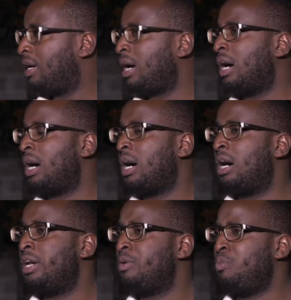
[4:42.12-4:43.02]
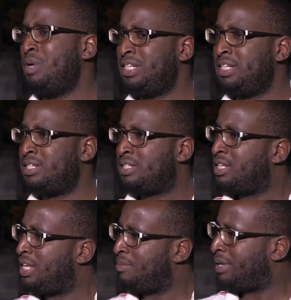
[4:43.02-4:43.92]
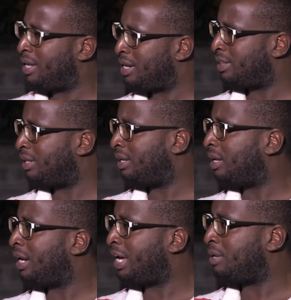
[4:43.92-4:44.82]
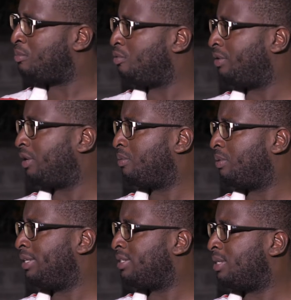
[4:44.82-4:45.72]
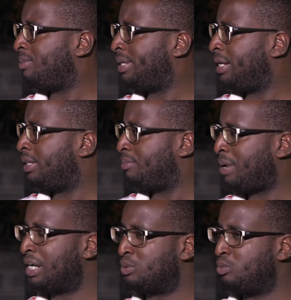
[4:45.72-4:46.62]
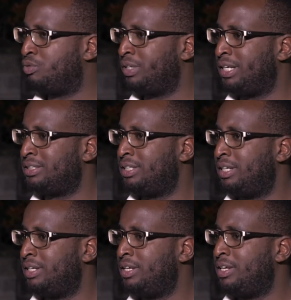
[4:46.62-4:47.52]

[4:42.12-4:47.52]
And we didn't see him getting the line moving. We didn't see him getting the backs moving yesterday.